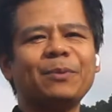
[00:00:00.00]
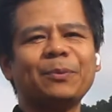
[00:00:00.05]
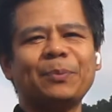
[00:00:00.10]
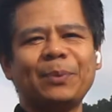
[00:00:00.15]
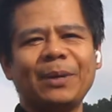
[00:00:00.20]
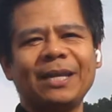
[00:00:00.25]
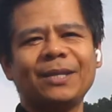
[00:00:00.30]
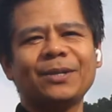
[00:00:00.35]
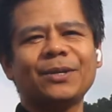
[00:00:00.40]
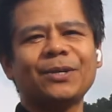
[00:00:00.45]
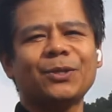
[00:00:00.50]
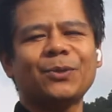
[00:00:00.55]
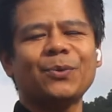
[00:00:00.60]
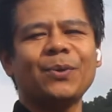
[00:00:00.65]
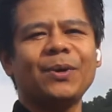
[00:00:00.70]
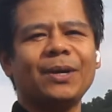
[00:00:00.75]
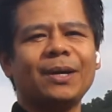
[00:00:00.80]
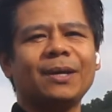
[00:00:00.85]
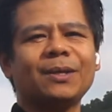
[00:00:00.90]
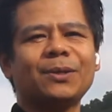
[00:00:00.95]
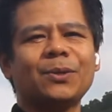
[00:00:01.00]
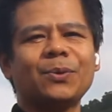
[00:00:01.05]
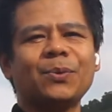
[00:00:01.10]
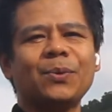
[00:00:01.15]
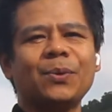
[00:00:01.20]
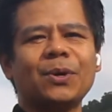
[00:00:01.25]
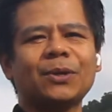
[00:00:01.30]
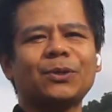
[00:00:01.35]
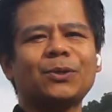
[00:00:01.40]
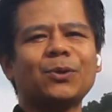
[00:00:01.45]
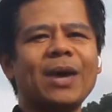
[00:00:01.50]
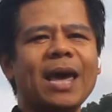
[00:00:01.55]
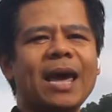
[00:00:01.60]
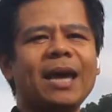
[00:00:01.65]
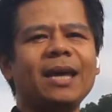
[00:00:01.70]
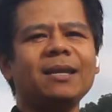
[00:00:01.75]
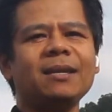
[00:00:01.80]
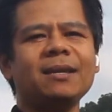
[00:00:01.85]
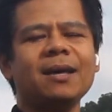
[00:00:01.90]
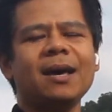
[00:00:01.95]
of leaders to
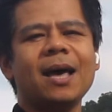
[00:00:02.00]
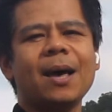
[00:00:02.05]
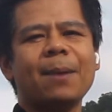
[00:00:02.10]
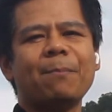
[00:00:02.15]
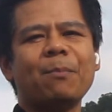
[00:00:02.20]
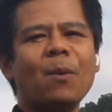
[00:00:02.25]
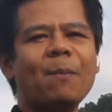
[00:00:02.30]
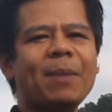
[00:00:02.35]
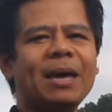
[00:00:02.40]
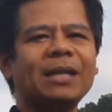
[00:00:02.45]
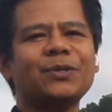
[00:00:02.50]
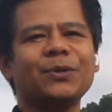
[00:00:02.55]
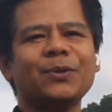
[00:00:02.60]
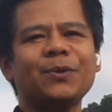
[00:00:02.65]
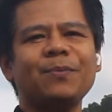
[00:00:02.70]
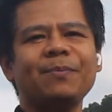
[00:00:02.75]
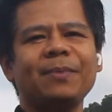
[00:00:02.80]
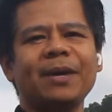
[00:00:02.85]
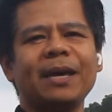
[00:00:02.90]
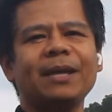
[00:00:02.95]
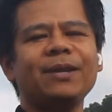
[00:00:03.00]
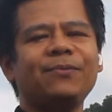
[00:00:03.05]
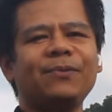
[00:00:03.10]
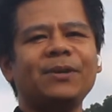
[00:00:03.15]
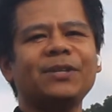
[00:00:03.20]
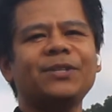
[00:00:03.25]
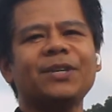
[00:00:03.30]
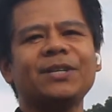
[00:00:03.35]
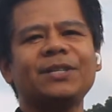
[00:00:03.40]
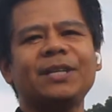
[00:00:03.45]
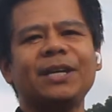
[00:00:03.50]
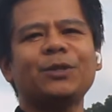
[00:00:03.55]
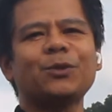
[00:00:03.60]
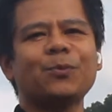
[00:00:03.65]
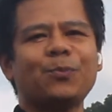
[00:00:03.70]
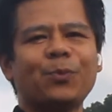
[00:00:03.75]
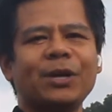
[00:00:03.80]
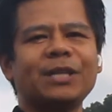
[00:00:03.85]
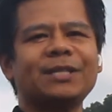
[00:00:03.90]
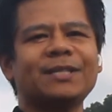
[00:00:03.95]
gain momentum and efficiency to
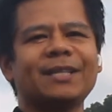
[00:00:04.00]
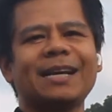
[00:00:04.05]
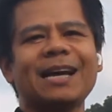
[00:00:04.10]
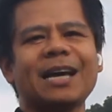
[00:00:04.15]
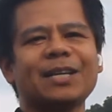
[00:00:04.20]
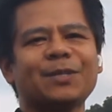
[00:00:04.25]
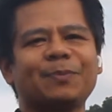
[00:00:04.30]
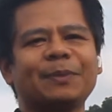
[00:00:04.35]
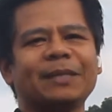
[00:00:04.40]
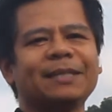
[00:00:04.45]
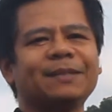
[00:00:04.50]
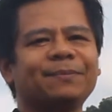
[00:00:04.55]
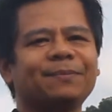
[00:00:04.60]
preach the gospel.